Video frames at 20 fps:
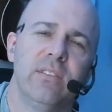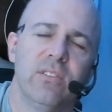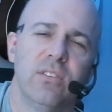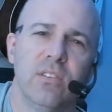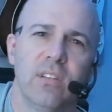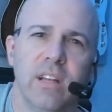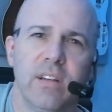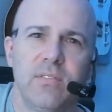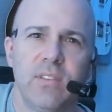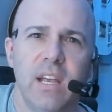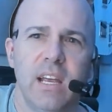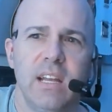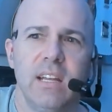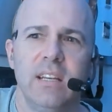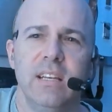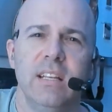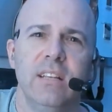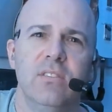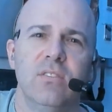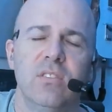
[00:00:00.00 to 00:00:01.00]
Your left hand
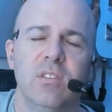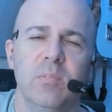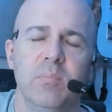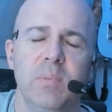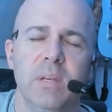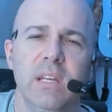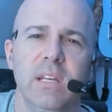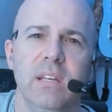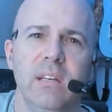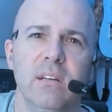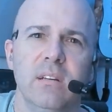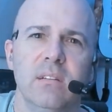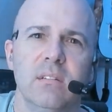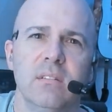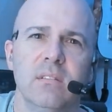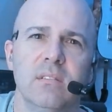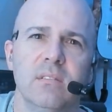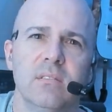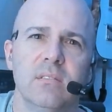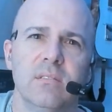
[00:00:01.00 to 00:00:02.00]
needs to be
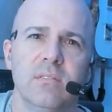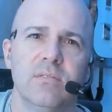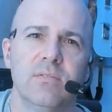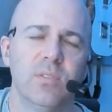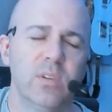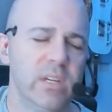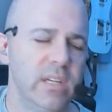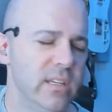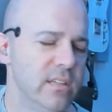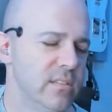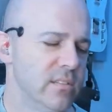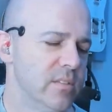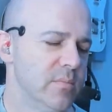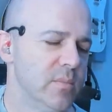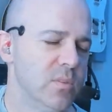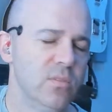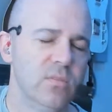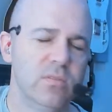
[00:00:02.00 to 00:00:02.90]
free to move.